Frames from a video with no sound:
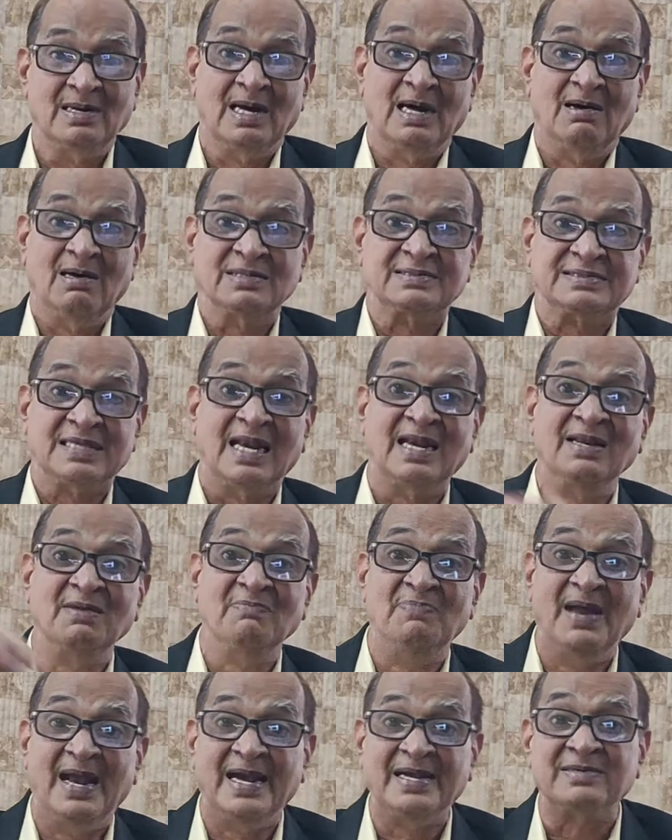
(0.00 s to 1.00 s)
uh,
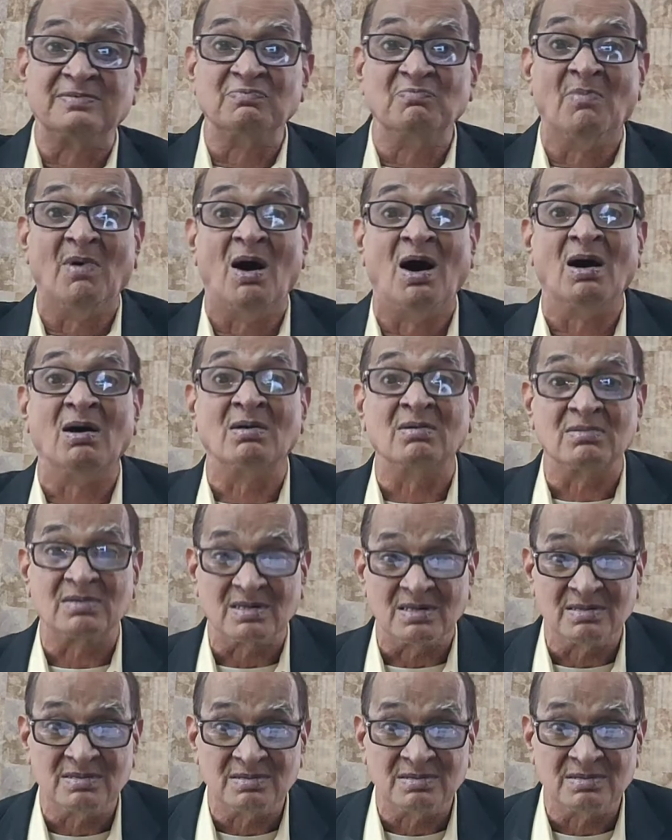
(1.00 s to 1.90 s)
Celibate Monk,